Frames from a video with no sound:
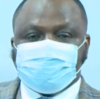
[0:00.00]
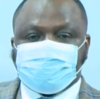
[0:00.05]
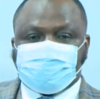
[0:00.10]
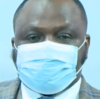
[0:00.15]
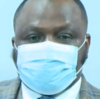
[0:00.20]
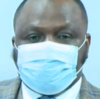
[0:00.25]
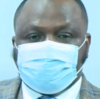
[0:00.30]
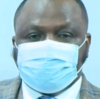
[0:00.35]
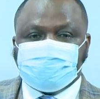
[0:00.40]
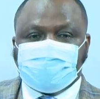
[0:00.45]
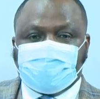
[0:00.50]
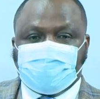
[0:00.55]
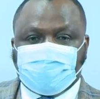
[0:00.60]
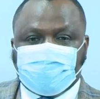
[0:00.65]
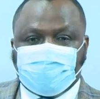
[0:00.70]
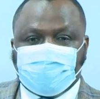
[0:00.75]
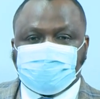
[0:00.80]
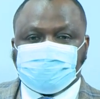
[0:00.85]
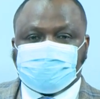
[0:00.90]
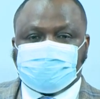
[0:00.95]
stones
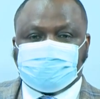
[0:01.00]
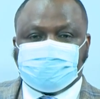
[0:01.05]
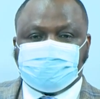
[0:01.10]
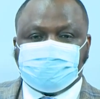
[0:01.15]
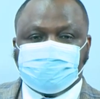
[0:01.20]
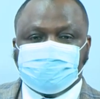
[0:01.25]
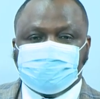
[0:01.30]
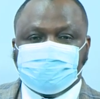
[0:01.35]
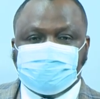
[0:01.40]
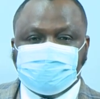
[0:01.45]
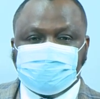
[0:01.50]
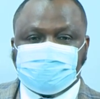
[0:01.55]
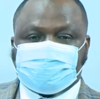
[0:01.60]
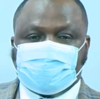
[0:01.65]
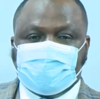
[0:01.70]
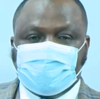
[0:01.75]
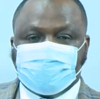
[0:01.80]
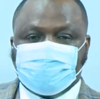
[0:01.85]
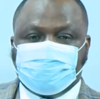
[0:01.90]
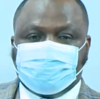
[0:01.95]
that cause this
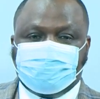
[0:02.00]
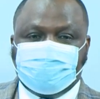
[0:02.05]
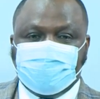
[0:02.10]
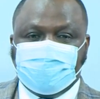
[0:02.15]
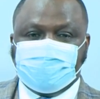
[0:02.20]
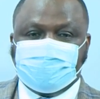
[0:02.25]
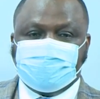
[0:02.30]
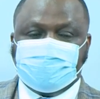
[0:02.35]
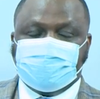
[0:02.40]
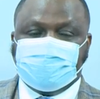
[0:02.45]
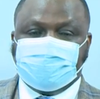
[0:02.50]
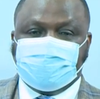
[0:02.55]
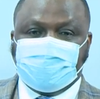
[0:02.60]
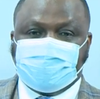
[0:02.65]
kind of pain,